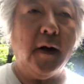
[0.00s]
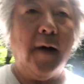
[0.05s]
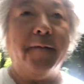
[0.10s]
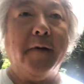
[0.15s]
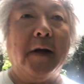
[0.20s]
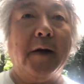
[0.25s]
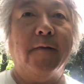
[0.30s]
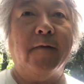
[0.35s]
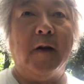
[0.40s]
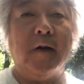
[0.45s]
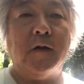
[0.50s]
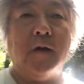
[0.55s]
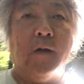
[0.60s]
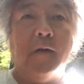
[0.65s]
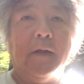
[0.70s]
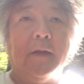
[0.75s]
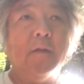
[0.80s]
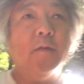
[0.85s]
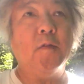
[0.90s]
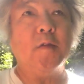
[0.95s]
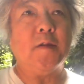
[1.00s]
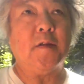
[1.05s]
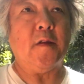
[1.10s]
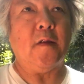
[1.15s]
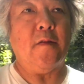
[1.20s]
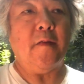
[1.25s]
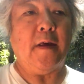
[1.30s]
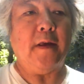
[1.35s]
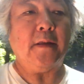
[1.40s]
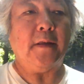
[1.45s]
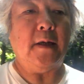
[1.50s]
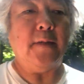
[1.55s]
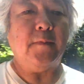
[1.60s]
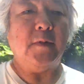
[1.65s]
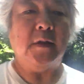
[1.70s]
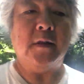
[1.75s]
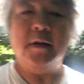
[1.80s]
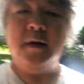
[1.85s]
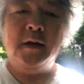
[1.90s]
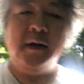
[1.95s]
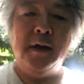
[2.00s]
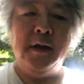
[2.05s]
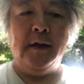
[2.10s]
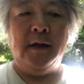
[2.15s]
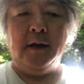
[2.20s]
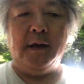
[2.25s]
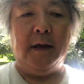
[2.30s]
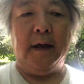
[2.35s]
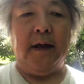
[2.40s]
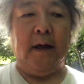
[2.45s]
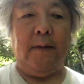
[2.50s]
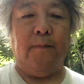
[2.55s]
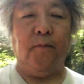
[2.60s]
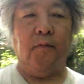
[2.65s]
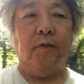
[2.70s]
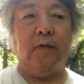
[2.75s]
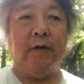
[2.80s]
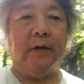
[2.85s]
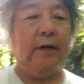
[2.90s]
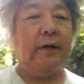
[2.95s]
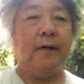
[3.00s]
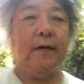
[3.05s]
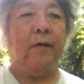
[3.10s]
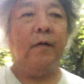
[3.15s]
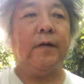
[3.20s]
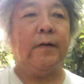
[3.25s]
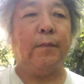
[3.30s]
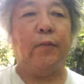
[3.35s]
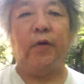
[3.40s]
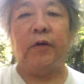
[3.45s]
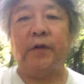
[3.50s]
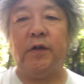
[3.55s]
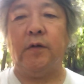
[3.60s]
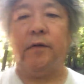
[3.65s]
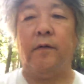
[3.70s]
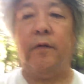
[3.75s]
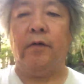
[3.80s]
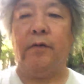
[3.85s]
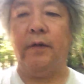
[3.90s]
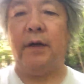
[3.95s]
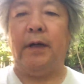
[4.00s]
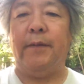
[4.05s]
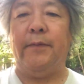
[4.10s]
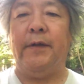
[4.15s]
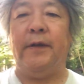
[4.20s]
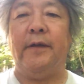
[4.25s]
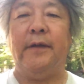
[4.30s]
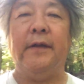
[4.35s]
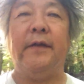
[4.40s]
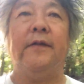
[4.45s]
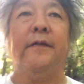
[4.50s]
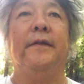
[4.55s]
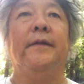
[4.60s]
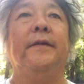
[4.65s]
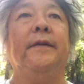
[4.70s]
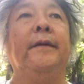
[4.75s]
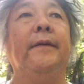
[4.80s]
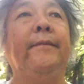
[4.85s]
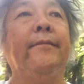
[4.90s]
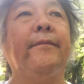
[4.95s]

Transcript: have any vested interest in that. I mean, this is not a position talk. I mean, it's,